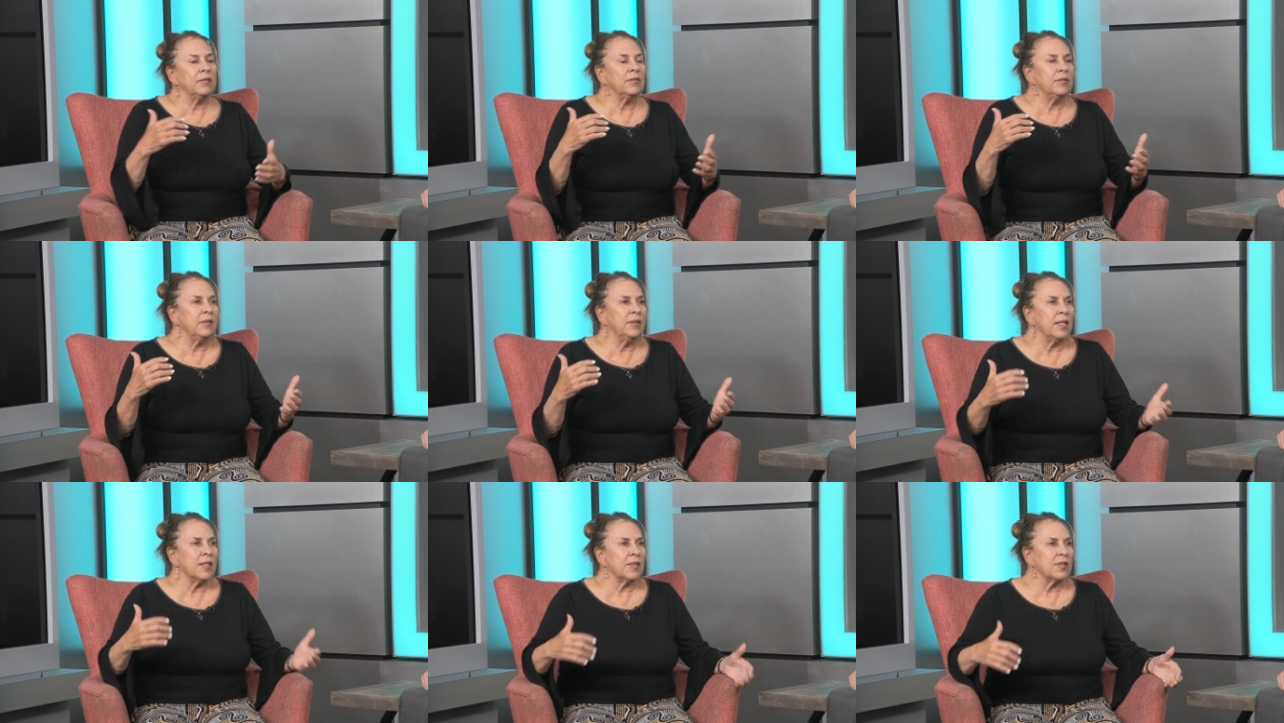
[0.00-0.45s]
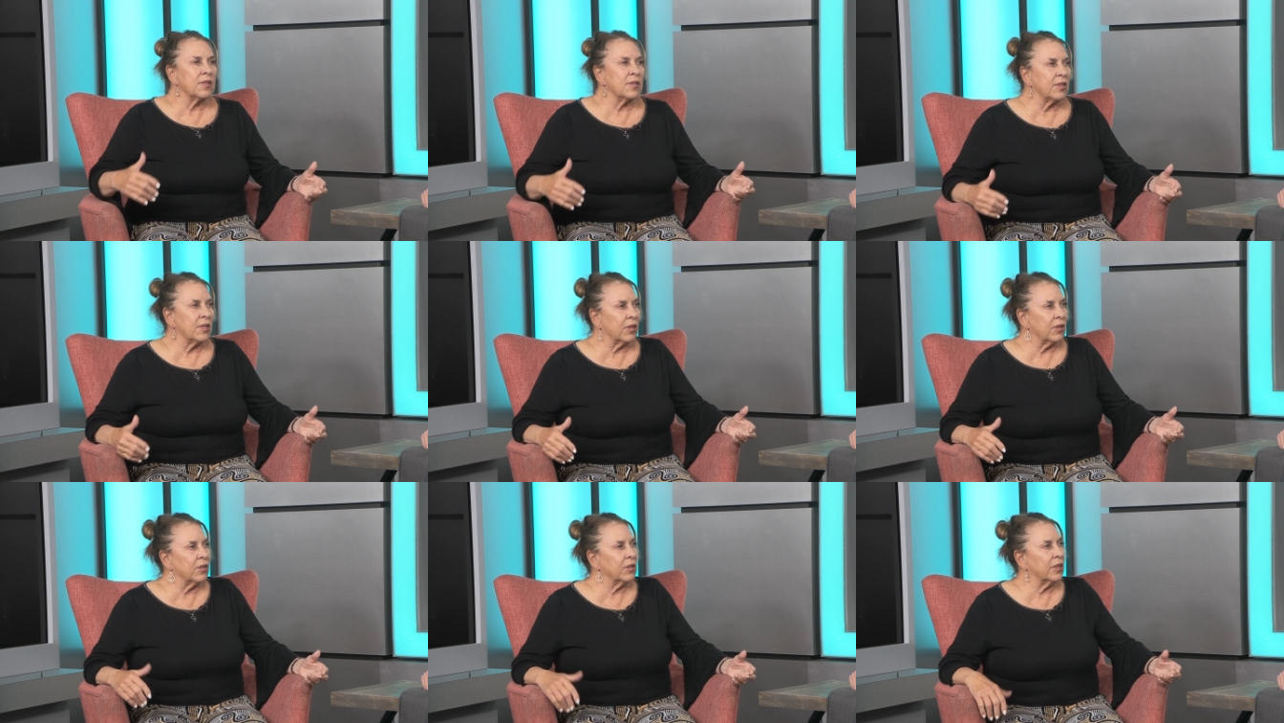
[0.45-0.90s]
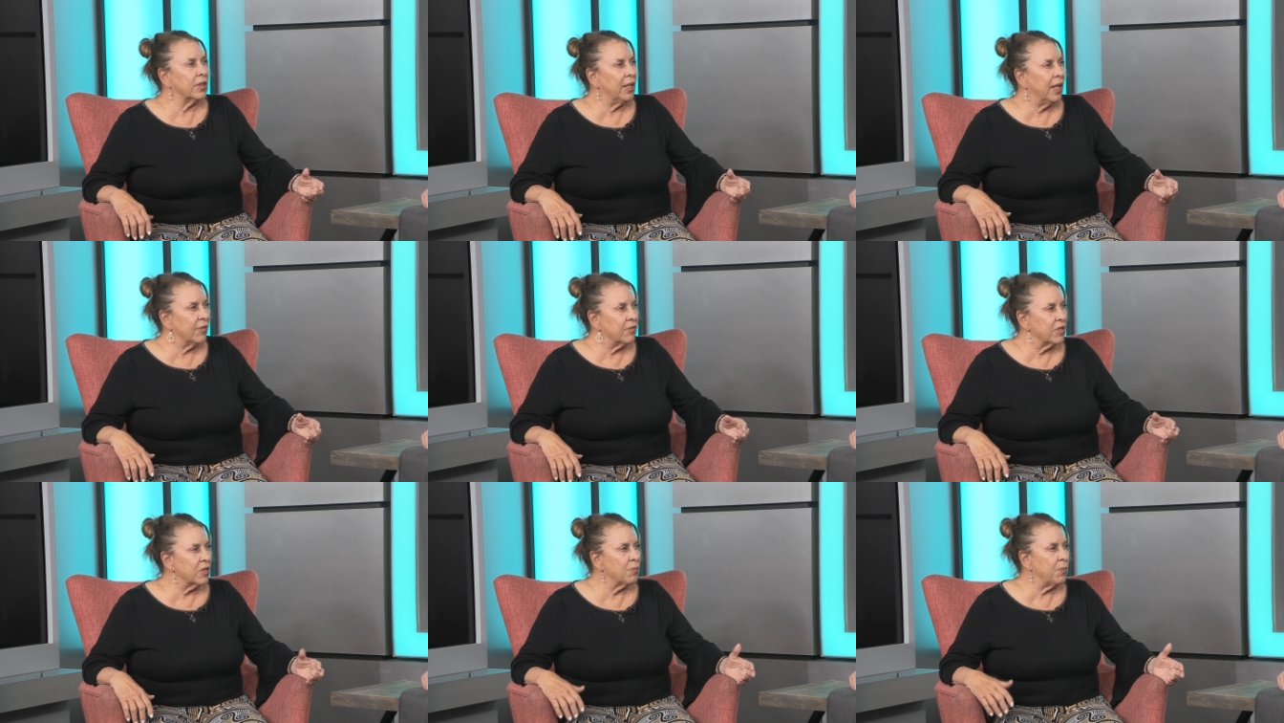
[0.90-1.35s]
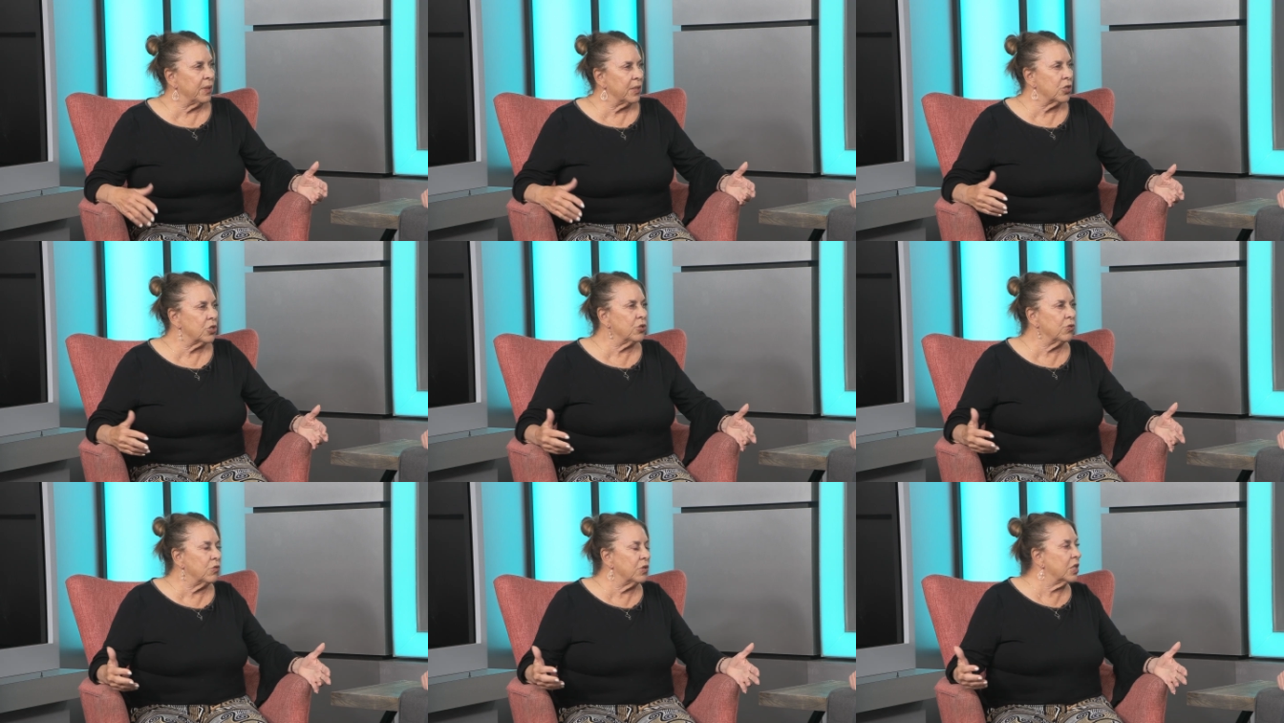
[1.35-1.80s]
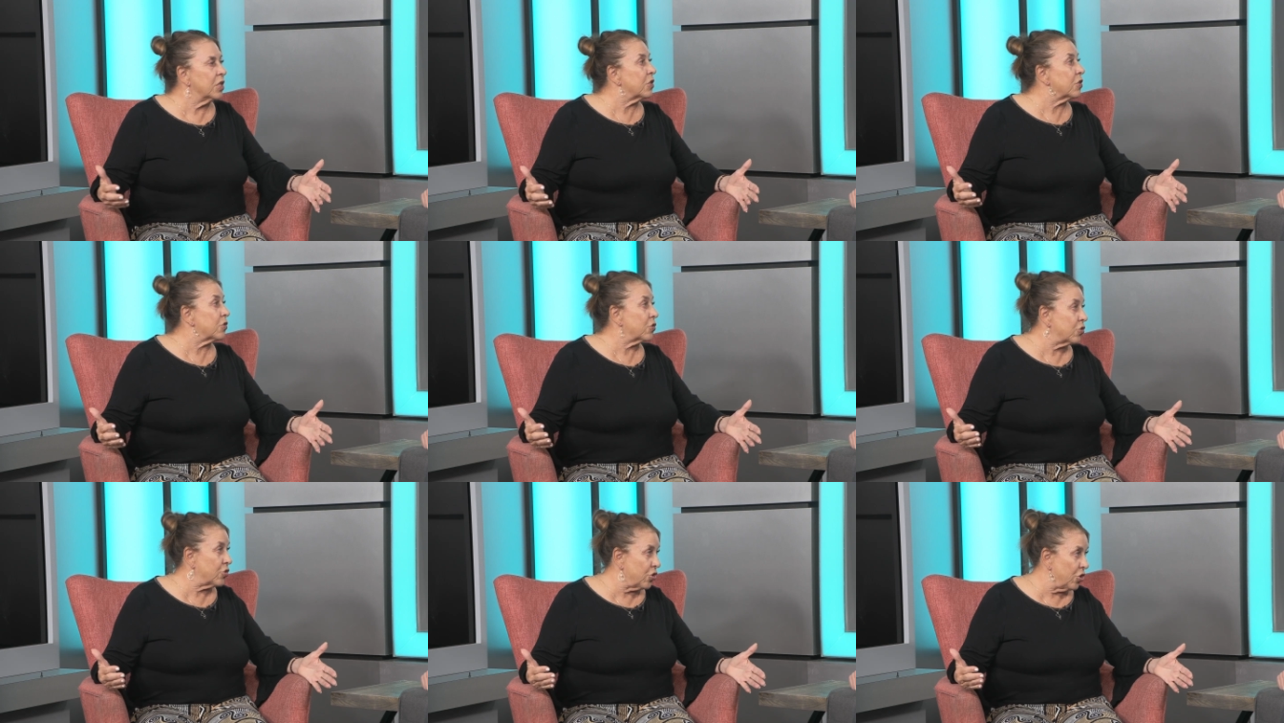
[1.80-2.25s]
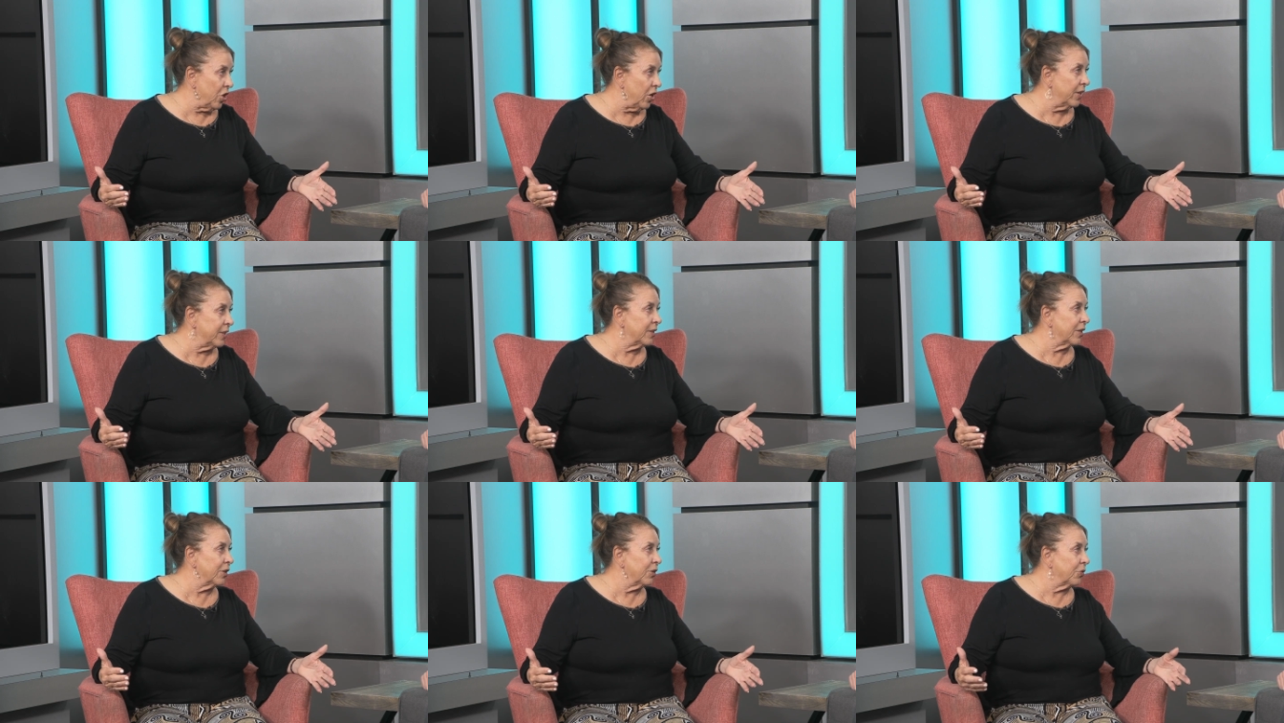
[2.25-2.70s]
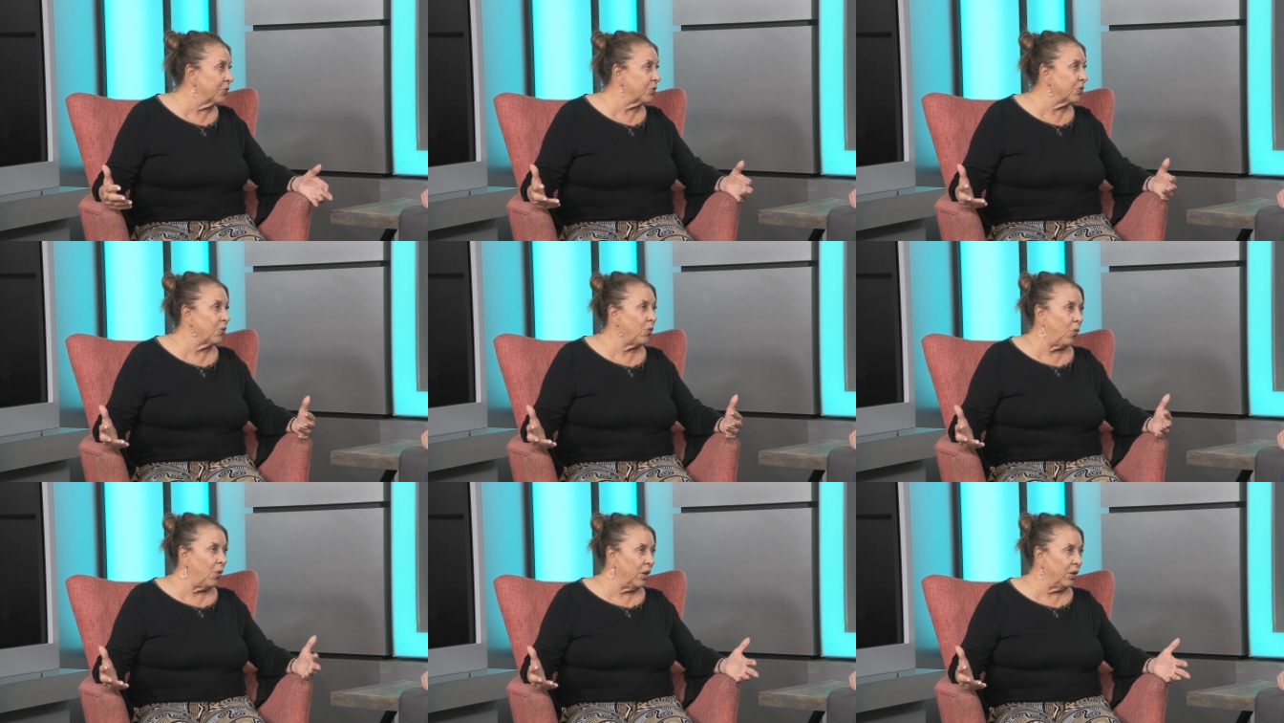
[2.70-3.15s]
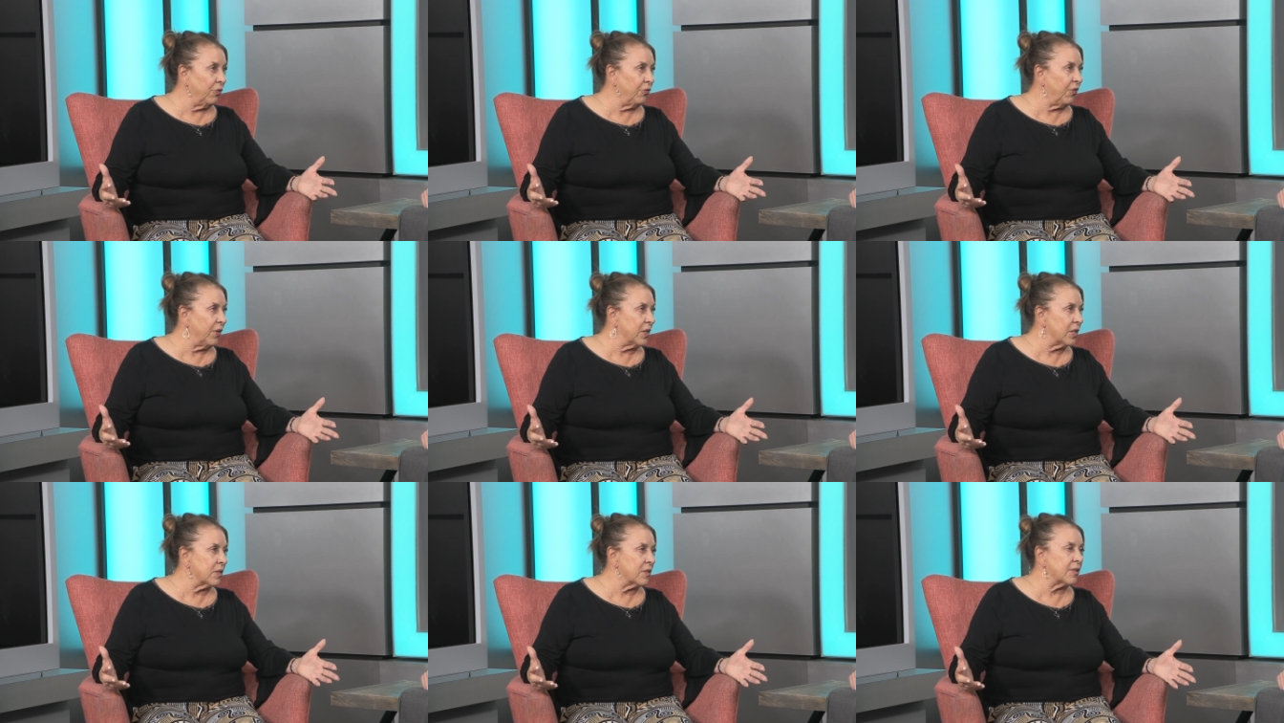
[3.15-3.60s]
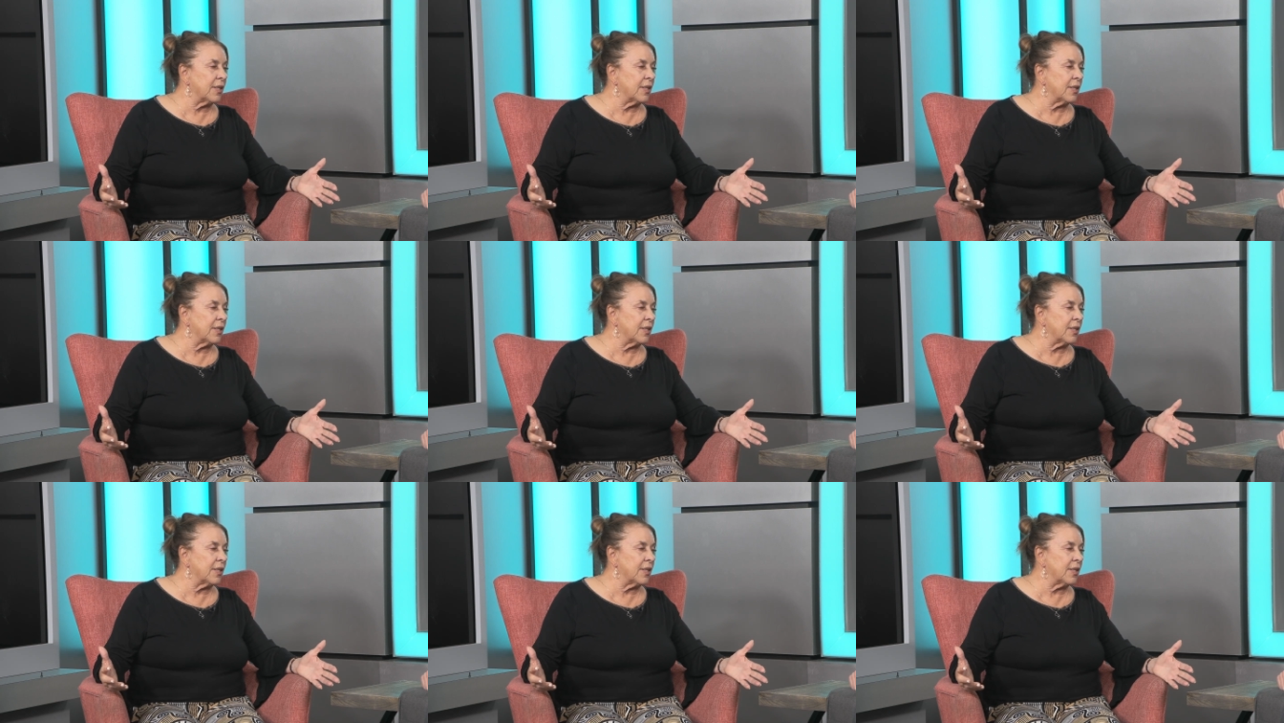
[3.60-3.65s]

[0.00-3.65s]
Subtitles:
necessarily have to spend 2 years trying to go through qualifiers.